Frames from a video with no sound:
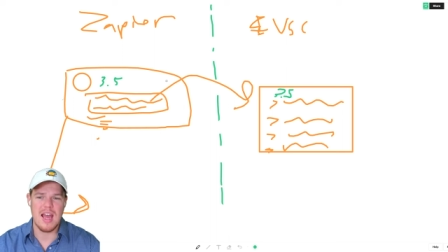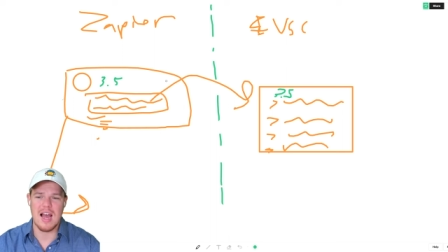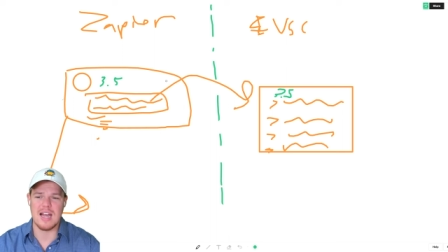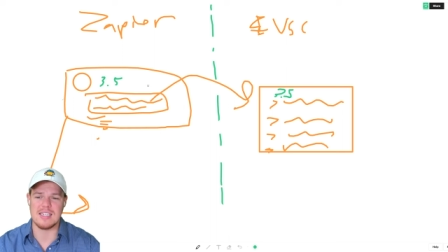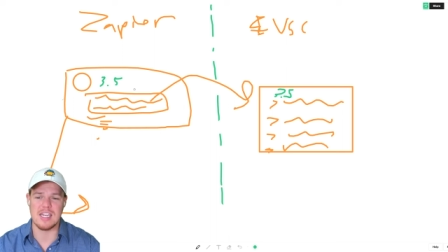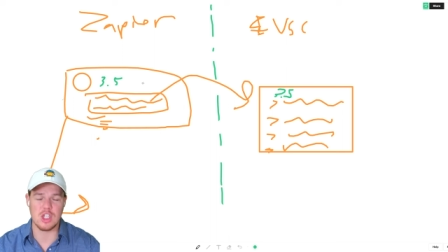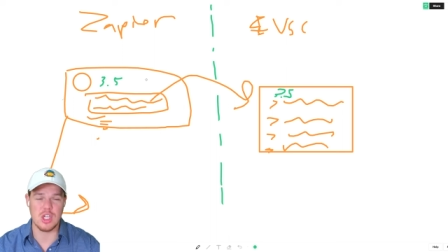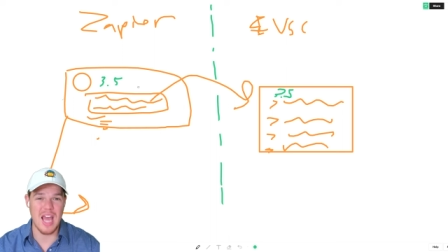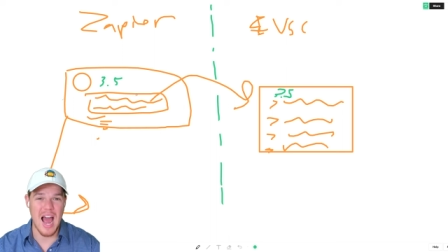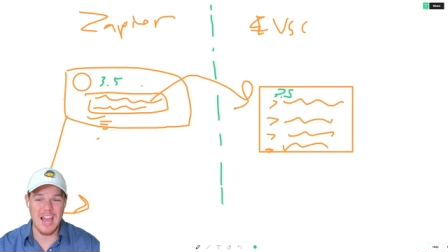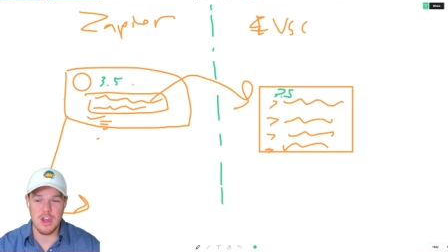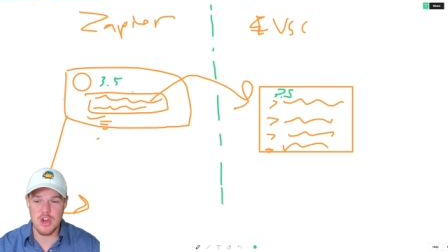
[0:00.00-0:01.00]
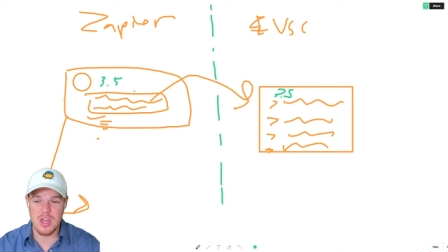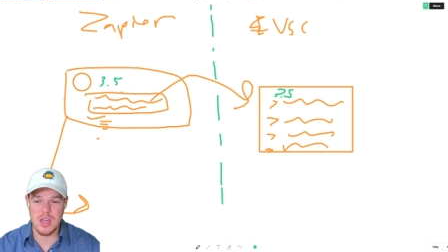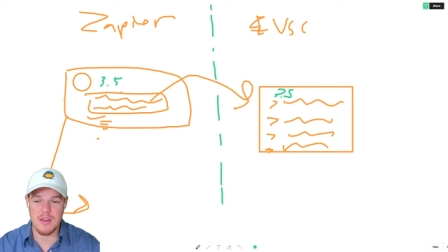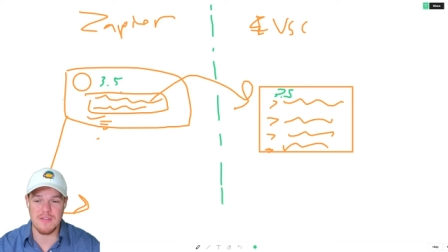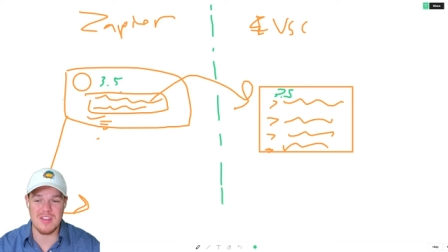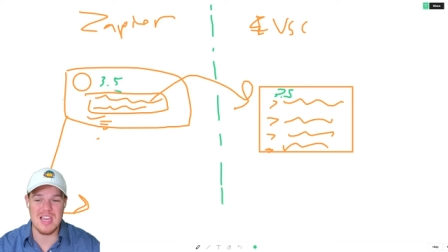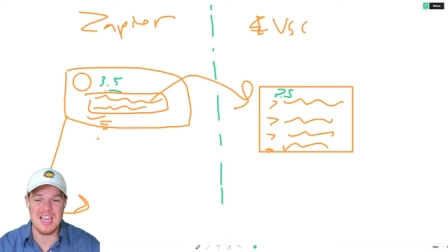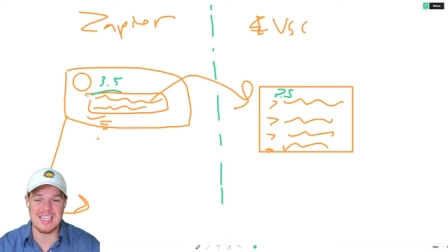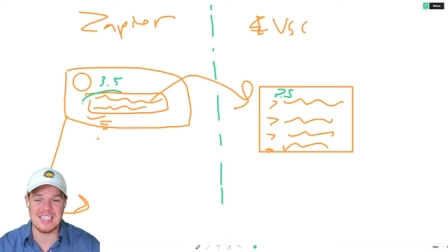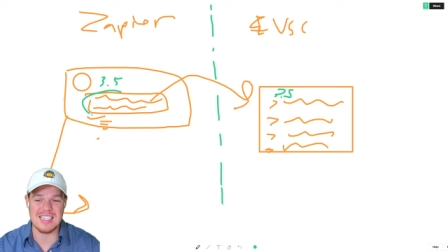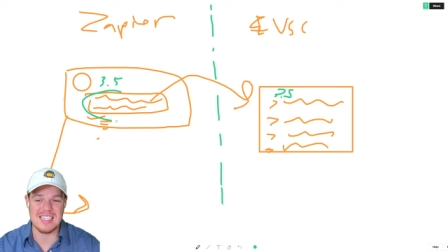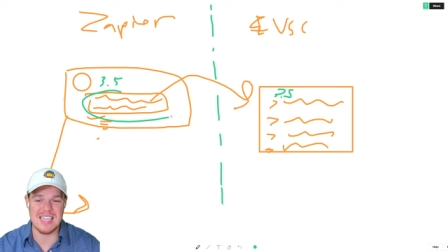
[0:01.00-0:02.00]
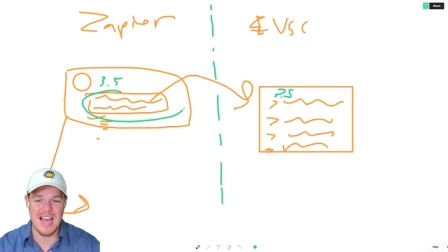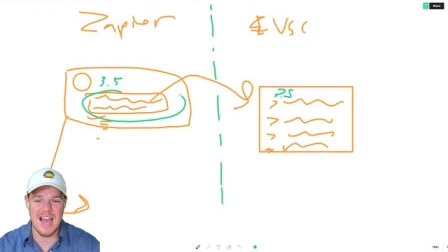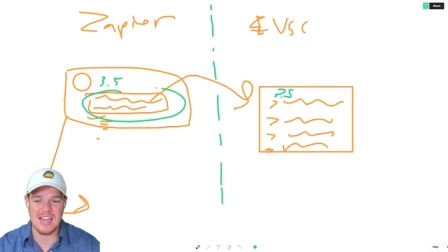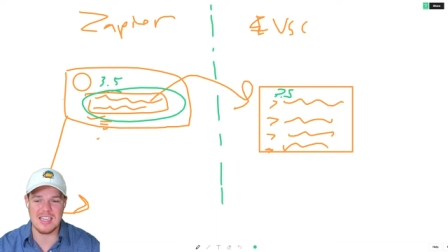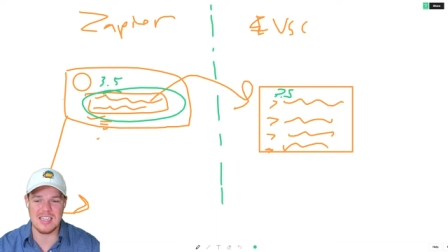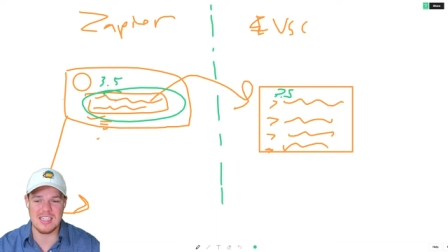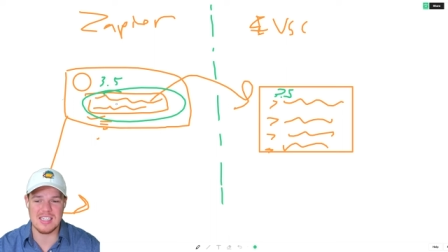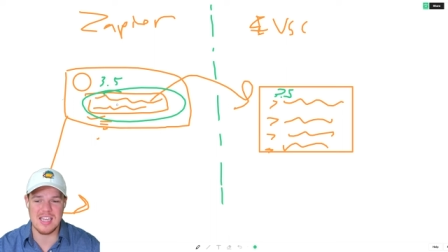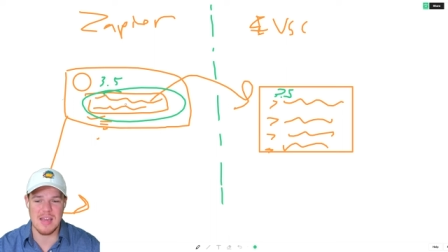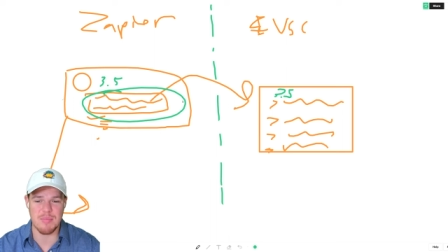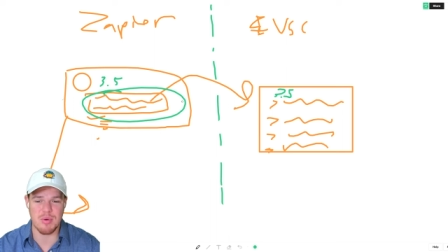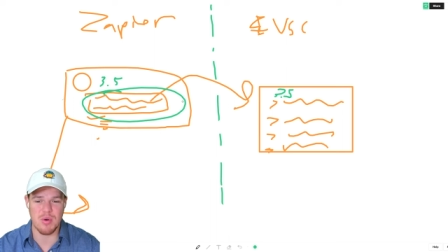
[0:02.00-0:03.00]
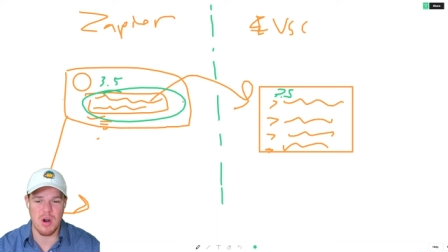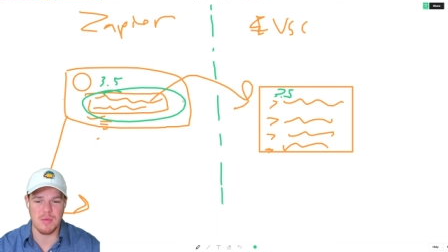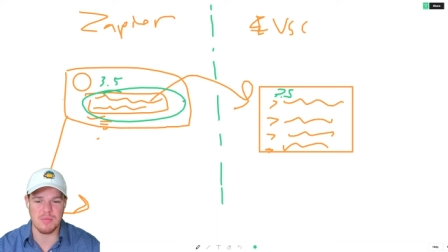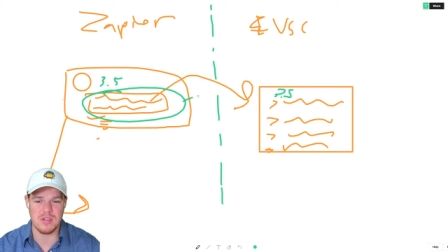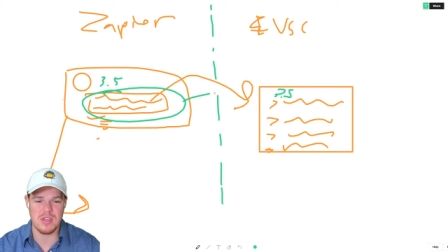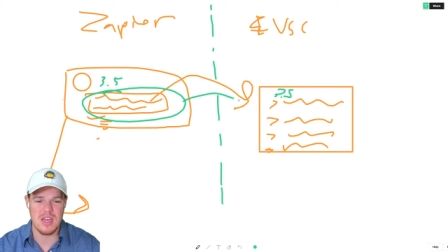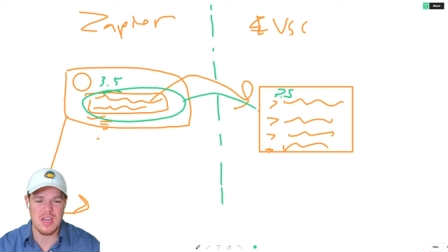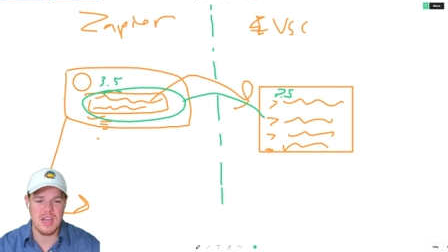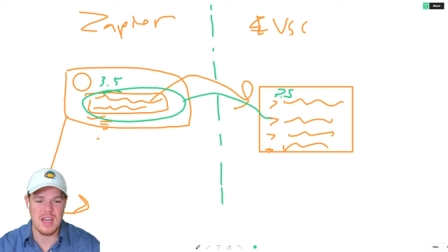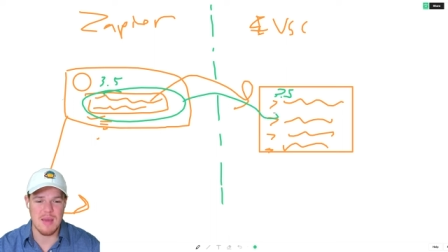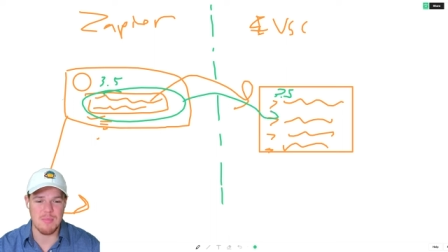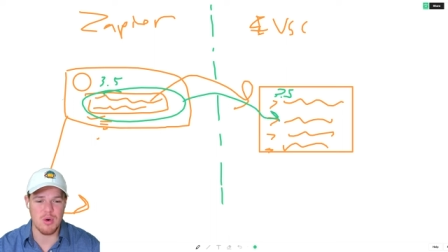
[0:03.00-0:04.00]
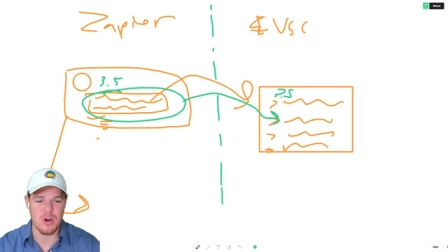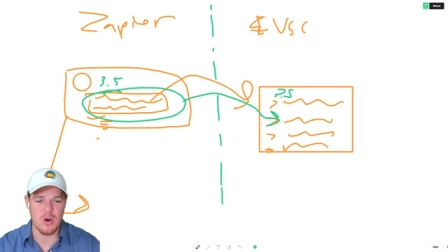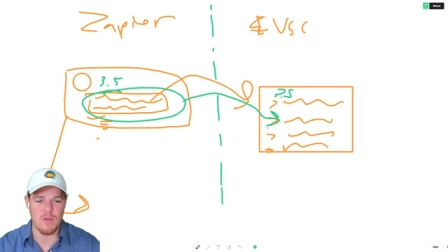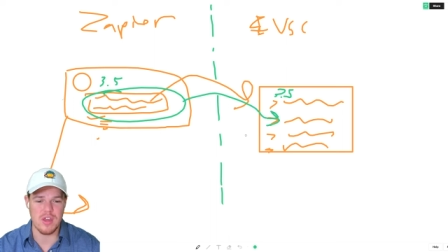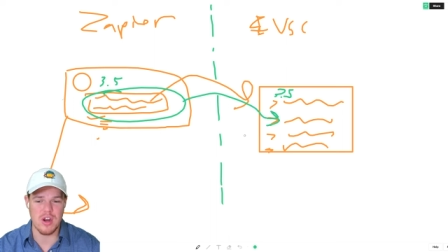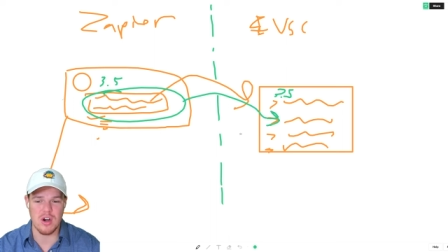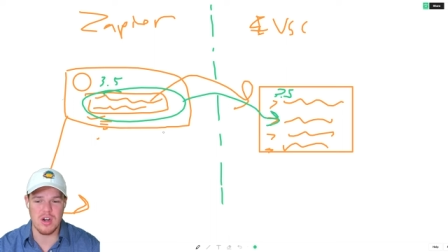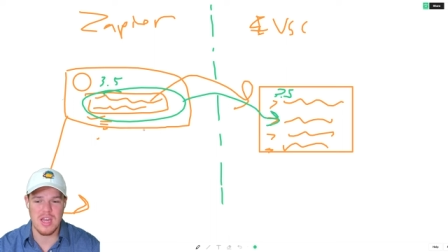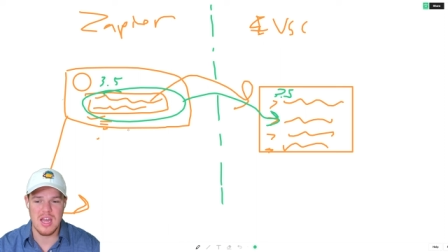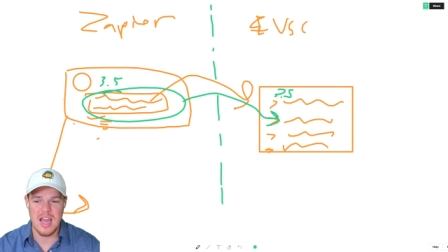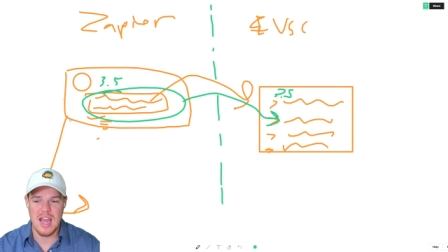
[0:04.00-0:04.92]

essentially I could give the exact same prompt and put it over here.